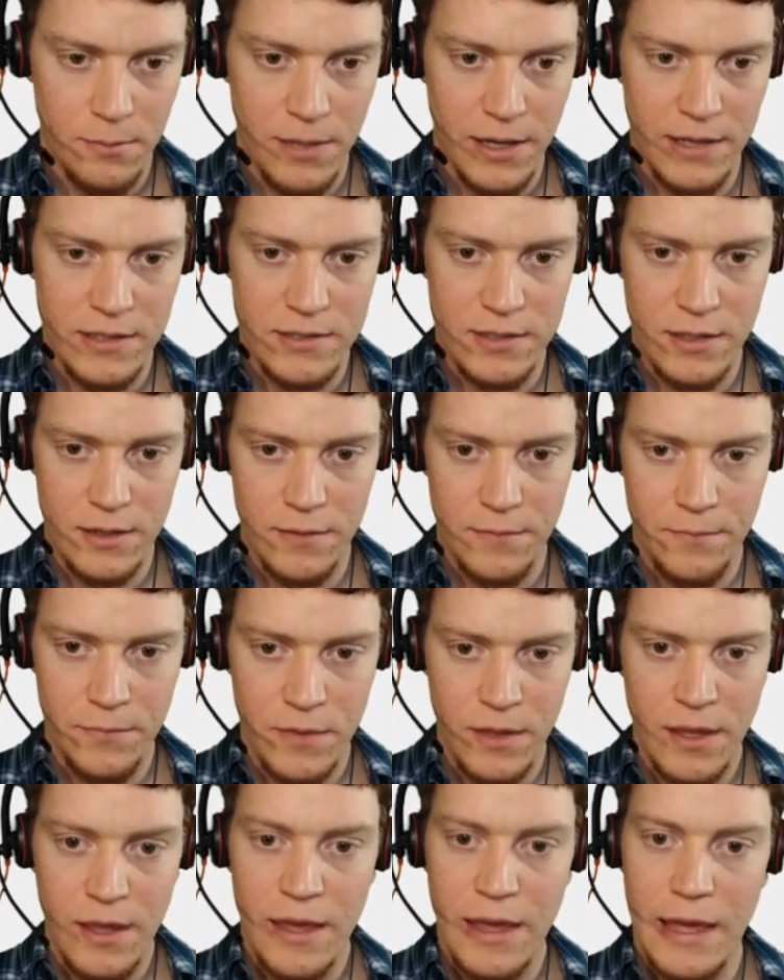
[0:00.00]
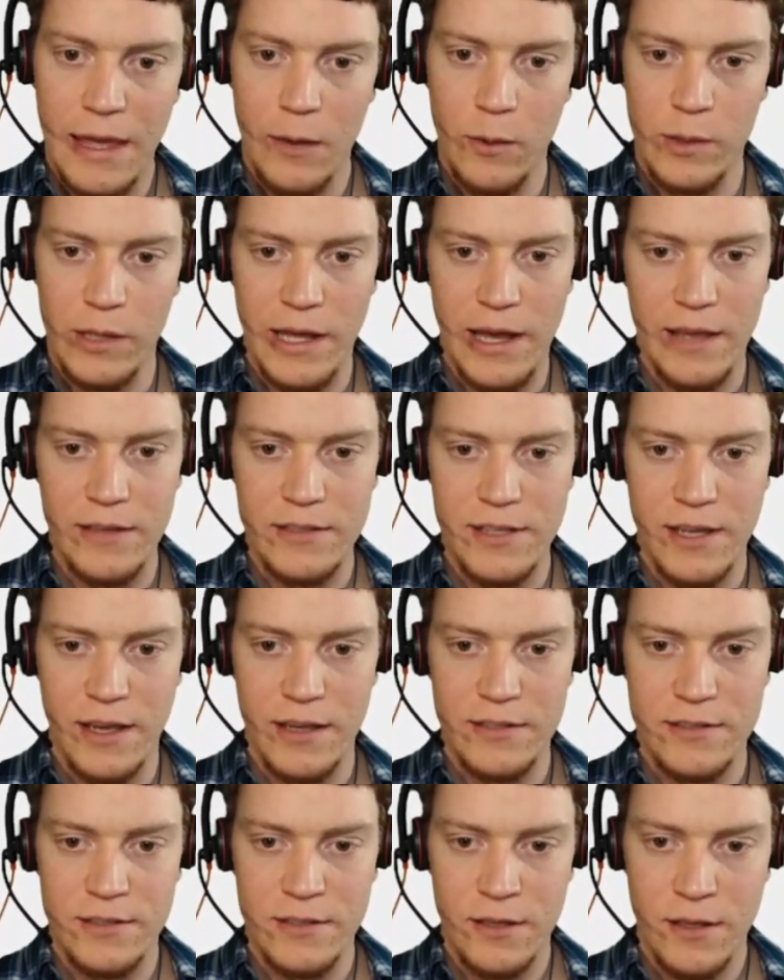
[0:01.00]
paste it, it will ask
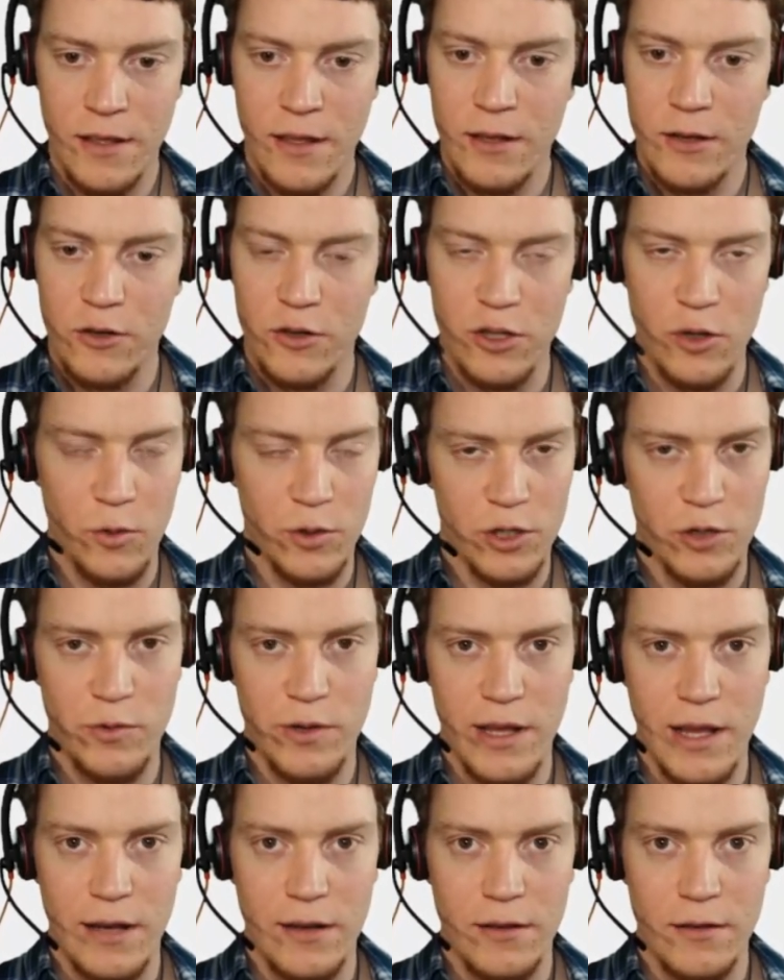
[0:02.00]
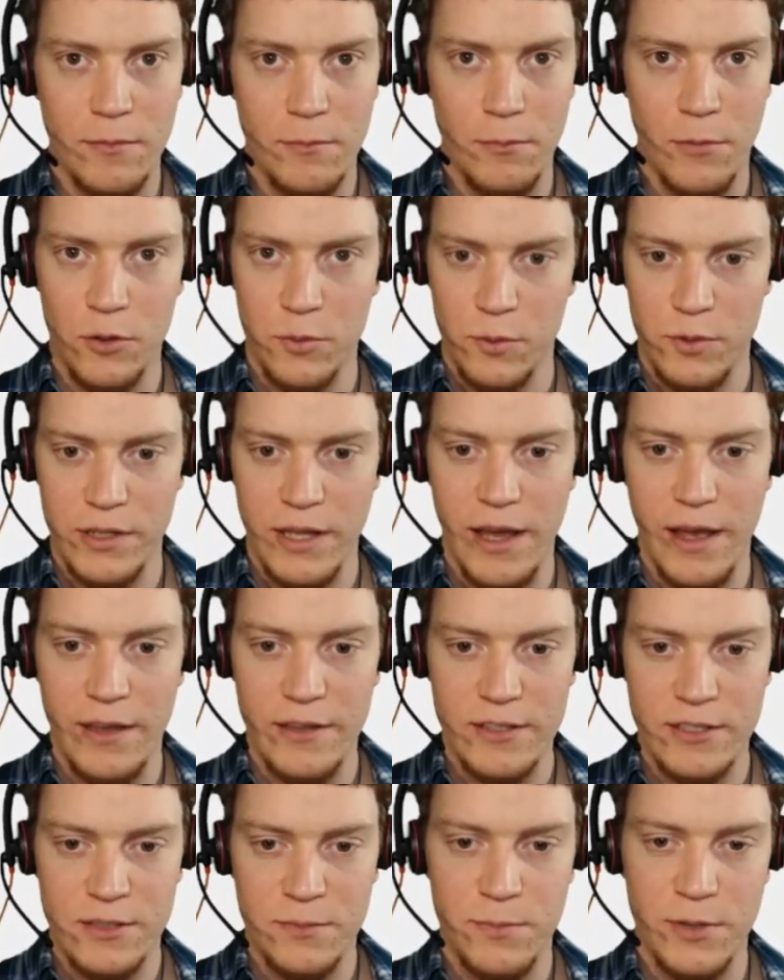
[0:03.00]
us, do you want to create multiple
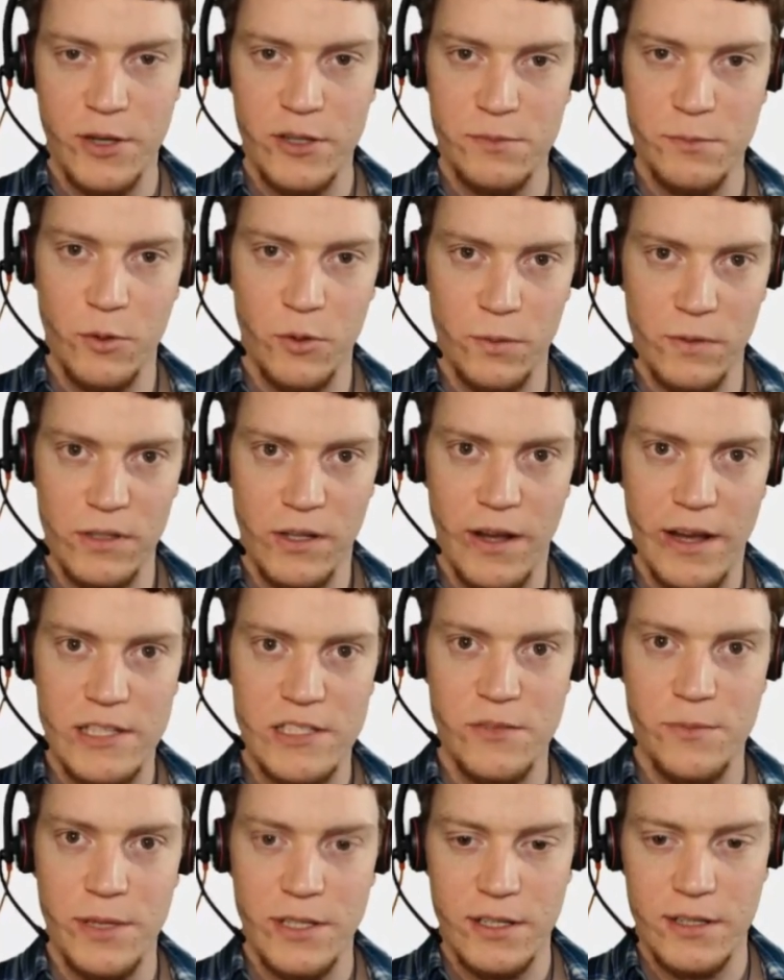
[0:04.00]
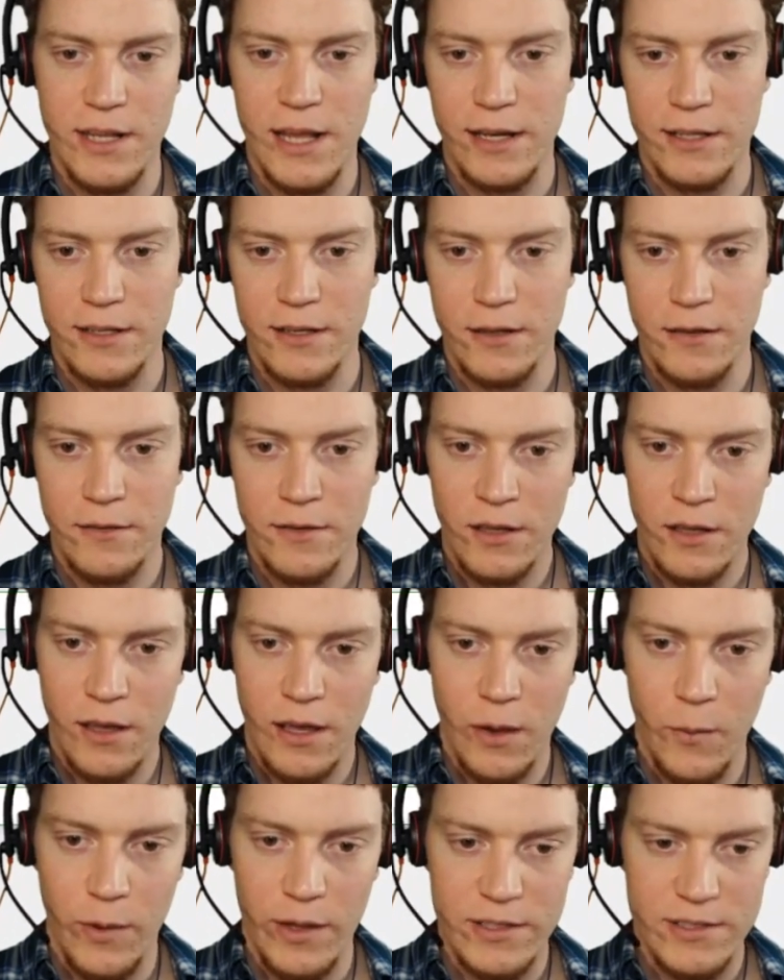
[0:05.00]
tasks, because multiple lines have been detected.
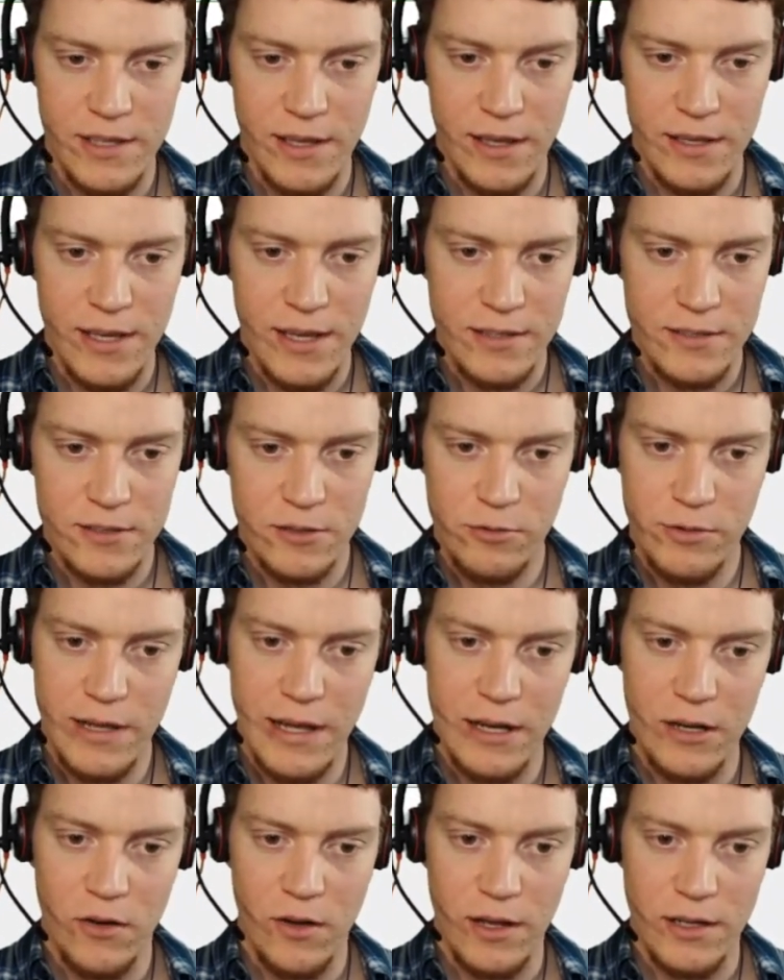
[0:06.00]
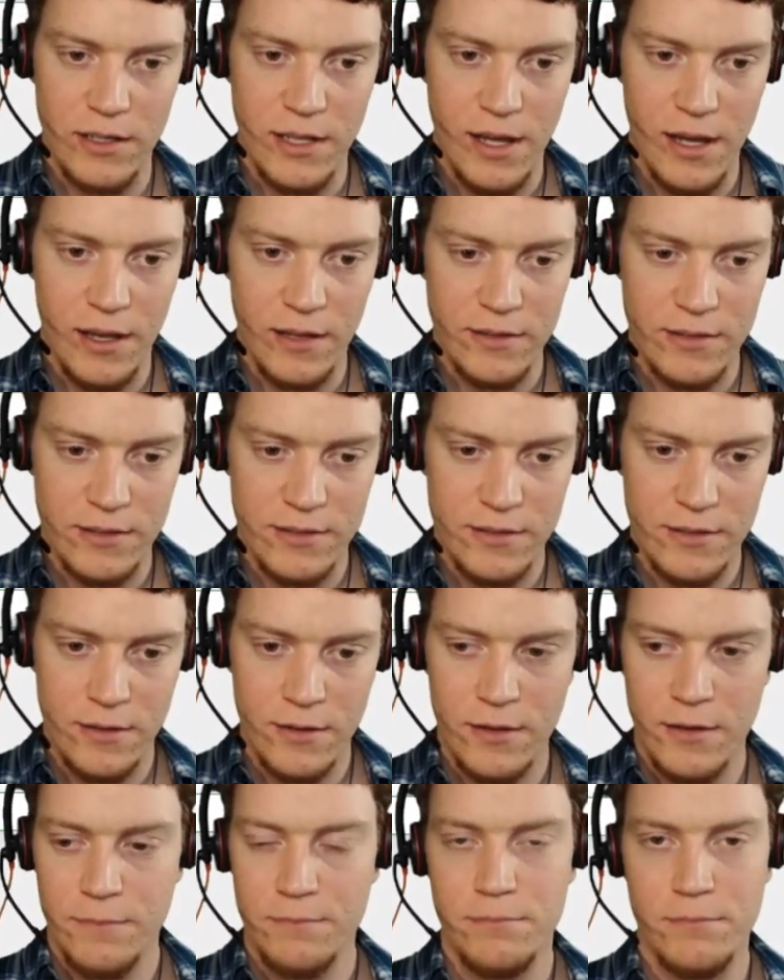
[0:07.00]
And we can say, yes, create 9 tasks,
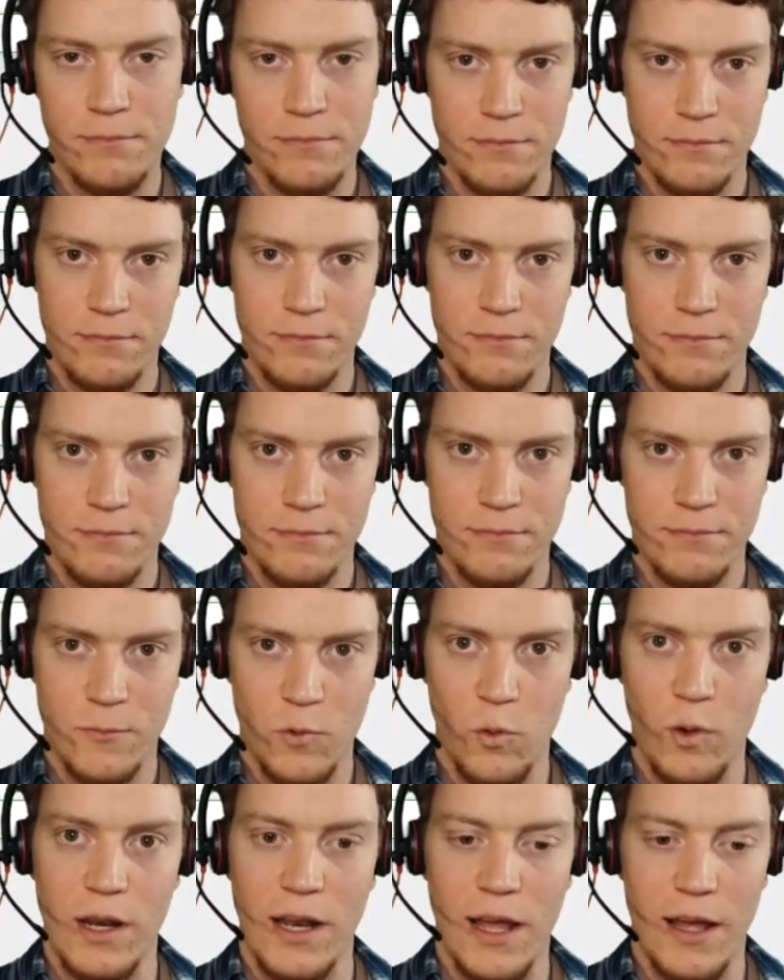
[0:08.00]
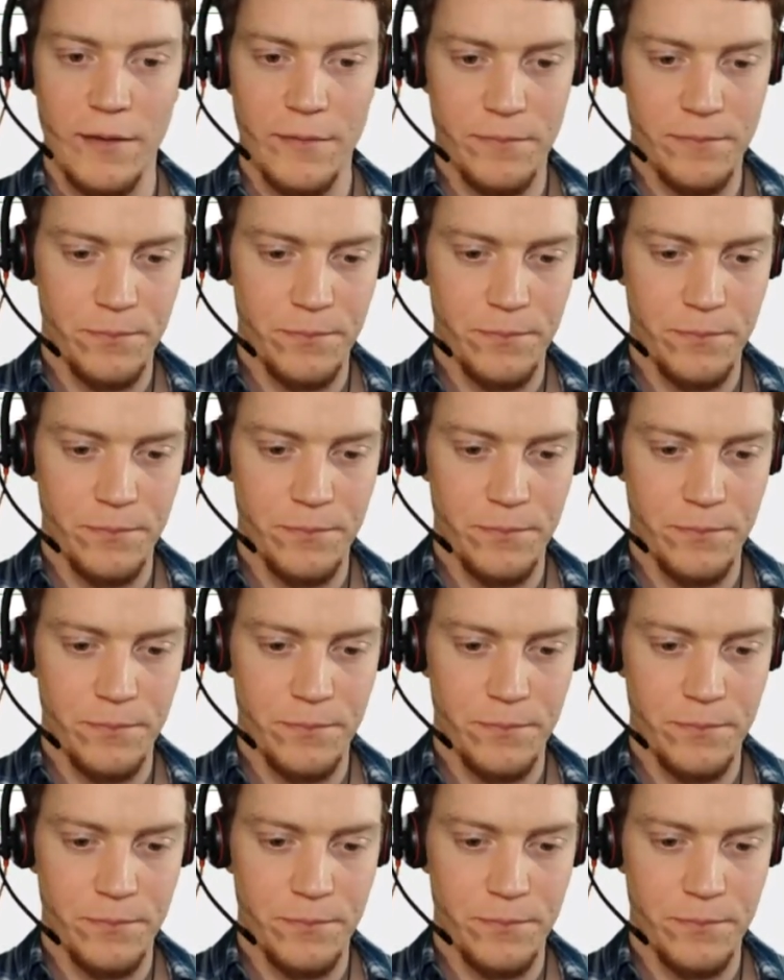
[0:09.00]
voila.